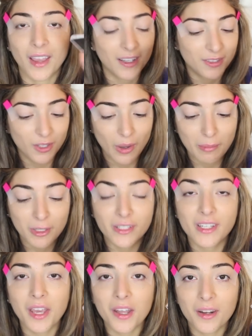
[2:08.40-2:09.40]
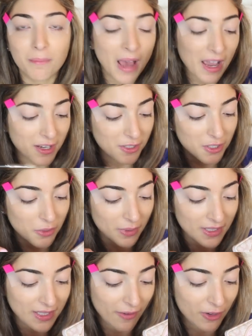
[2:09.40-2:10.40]
Okay, so I'm gonna take a MAC
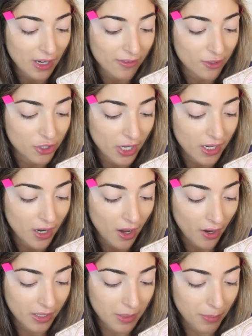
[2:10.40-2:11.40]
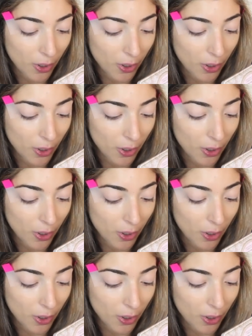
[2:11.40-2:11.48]
217 and the shade Honey